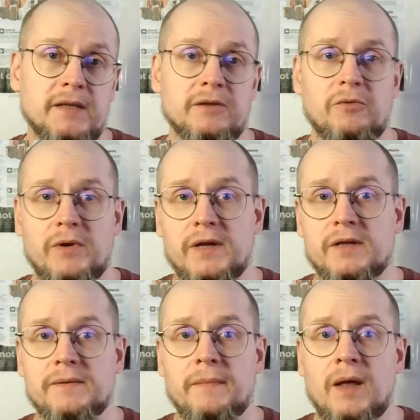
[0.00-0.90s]
the
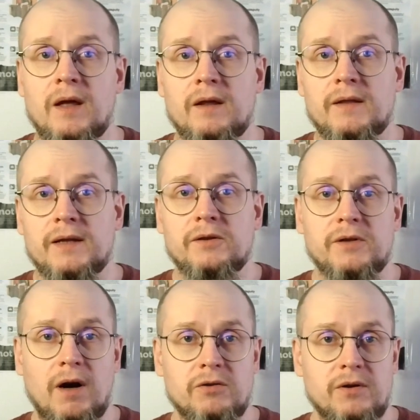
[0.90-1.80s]
rings that the
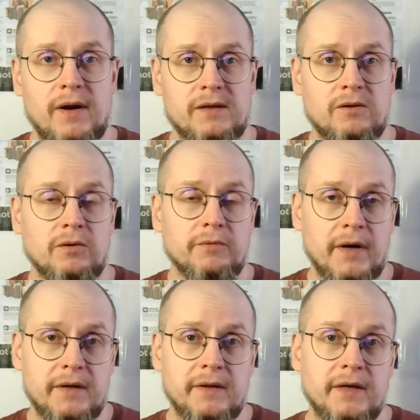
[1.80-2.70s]
dowser has
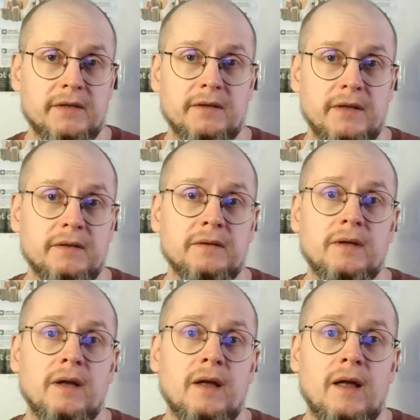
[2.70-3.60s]
already tested
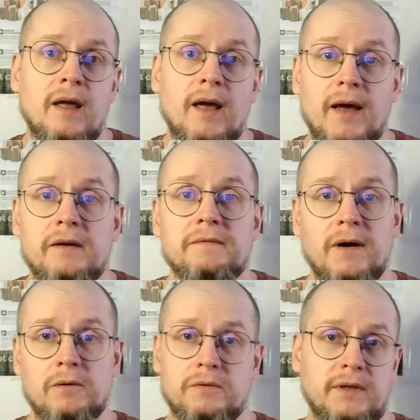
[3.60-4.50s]
and
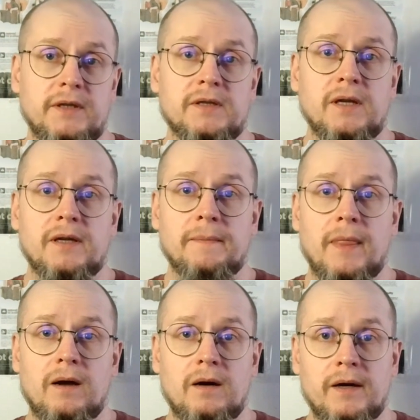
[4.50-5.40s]
found easily
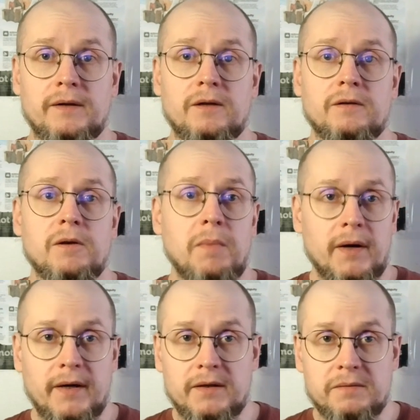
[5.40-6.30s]
under the
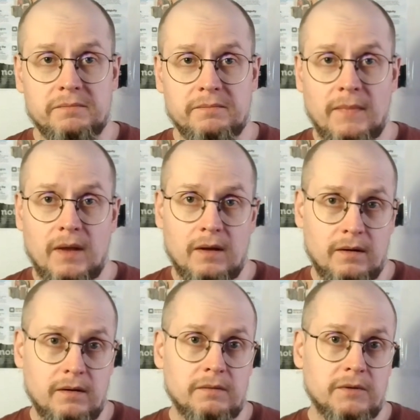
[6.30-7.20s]
bucket
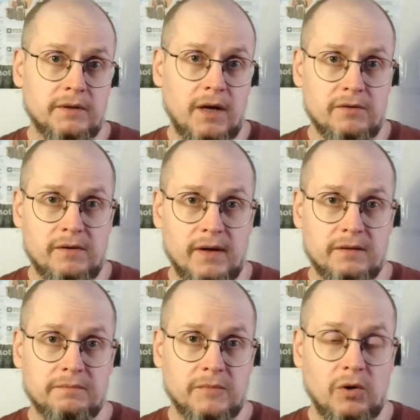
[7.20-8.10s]
the dowser
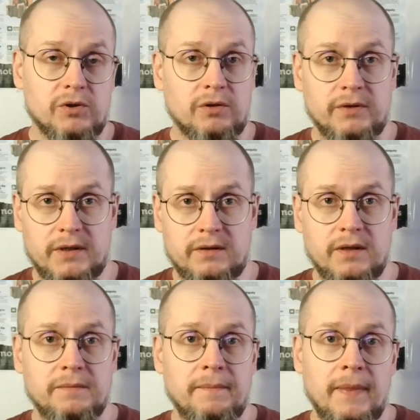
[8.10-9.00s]
has also
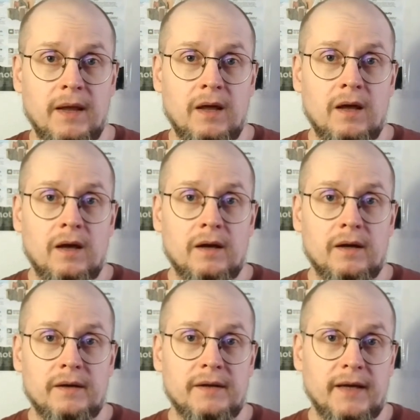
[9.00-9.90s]
tested,
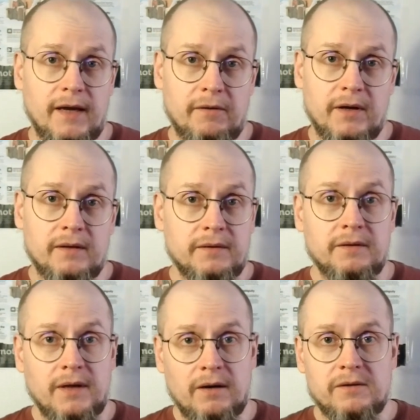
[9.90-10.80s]
in the area the
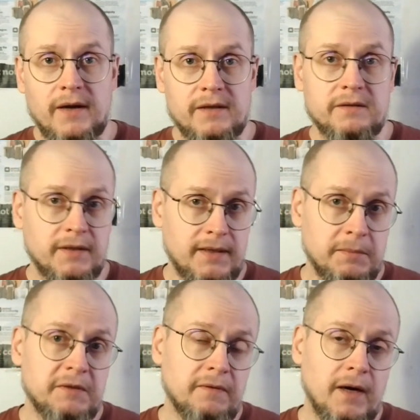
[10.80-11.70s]
dowser has
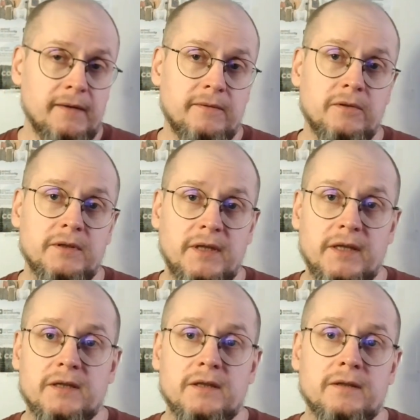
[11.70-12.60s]
deemed fine for the
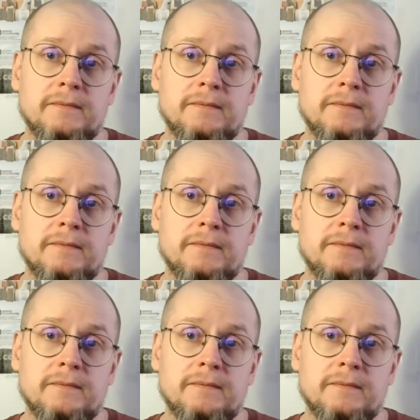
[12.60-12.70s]
testing.